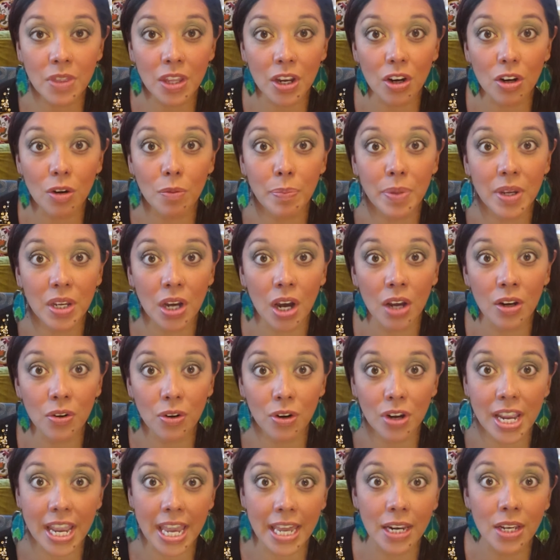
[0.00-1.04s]
They're beyond
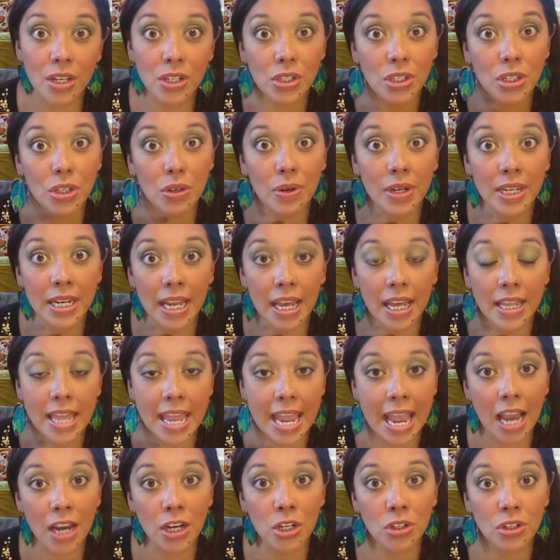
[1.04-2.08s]
organic, so
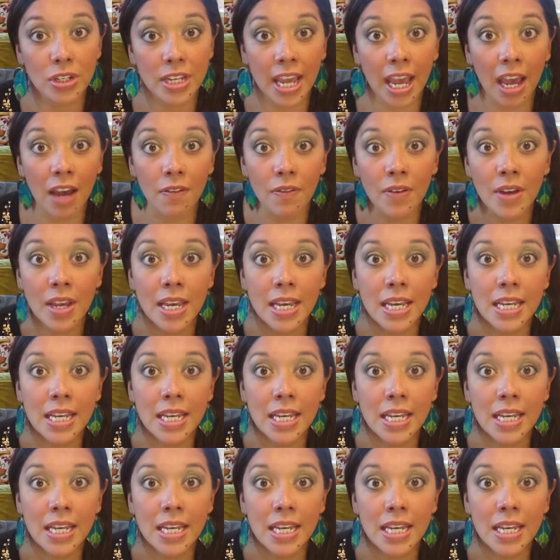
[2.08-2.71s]
they actually have